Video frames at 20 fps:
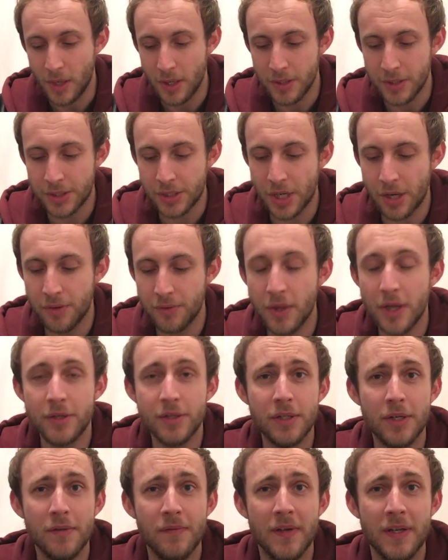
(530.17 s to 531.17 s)
So those
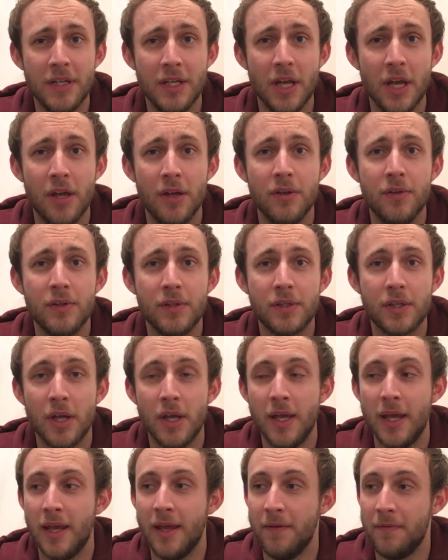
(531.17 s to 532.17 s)
two videos,
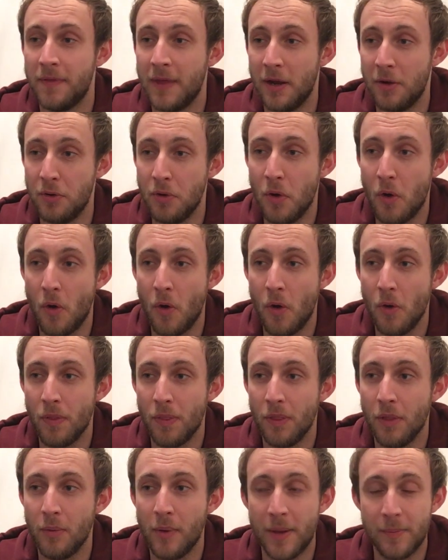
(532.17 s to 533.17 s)
if they're not
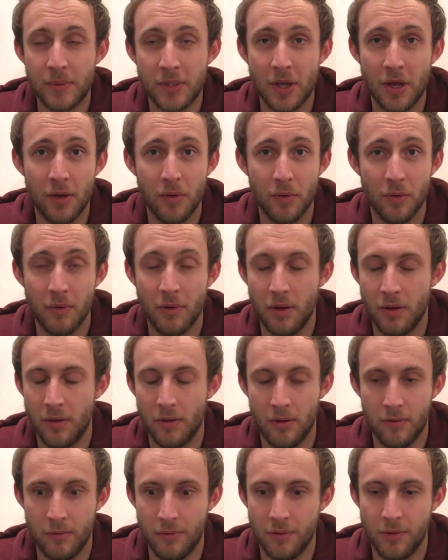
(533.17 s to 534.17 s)
on the website
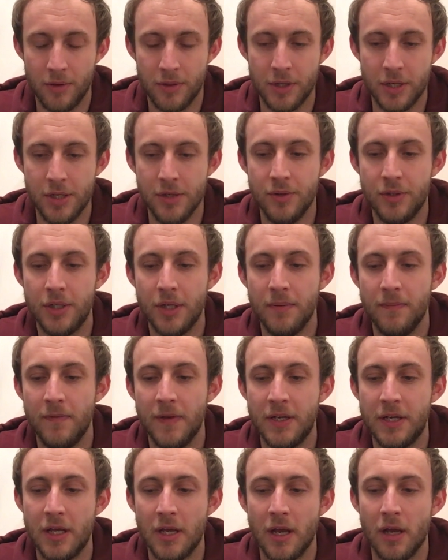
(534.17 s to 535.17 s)
or on the YouTube
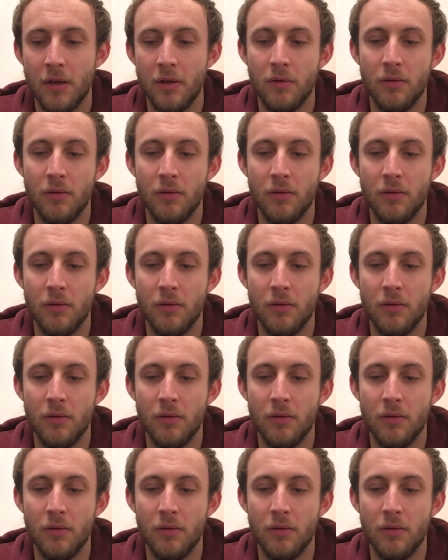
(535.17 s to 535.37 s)
video